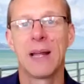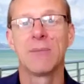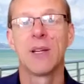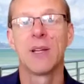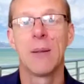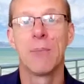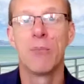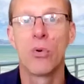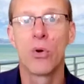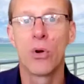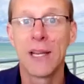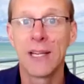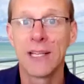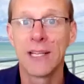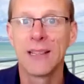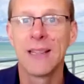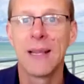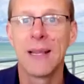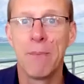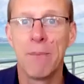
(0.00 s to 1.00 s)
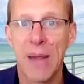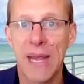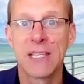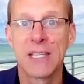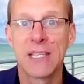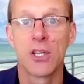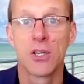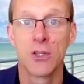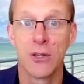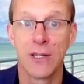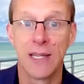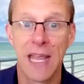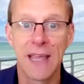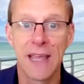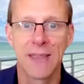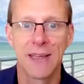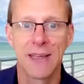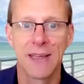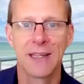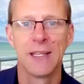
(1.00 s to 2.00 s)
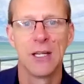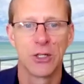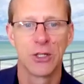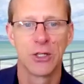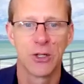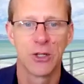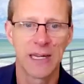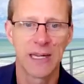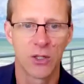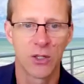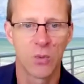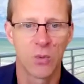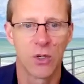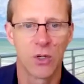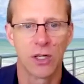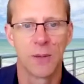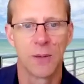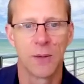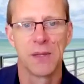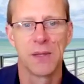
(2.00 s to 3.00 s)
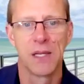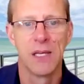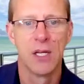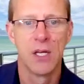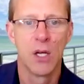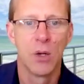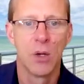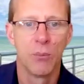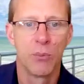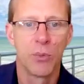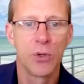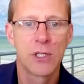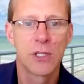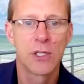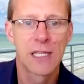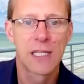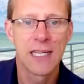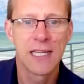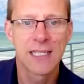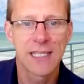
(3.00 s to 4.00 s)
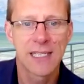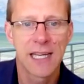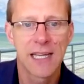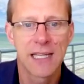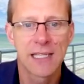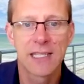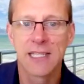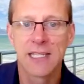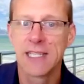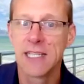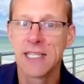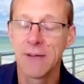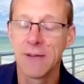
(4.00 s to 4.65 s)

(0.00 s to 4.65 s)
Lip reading: but I'm going to bring the best together to make it work. Bruce Lee says,